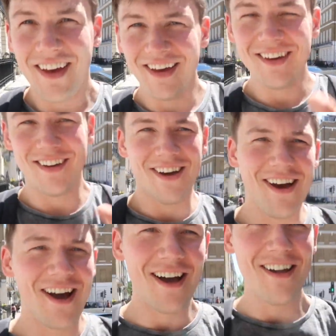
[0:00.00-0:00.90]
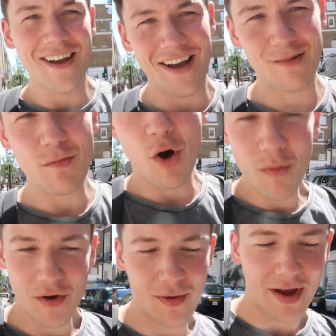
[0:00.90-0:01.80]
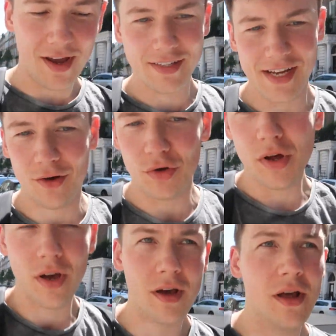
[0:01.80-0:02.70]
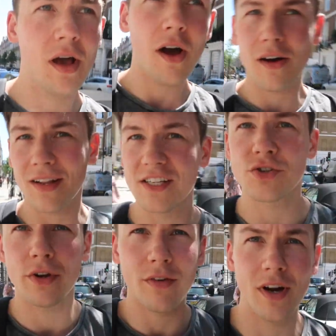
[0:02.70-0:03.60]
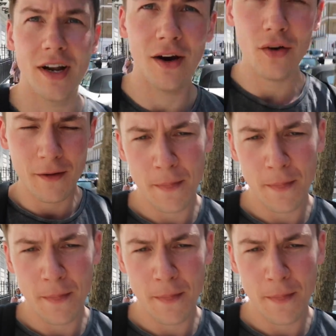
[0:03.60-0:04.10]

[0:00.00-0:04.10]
Hey, I am on my way down Harley Street right now.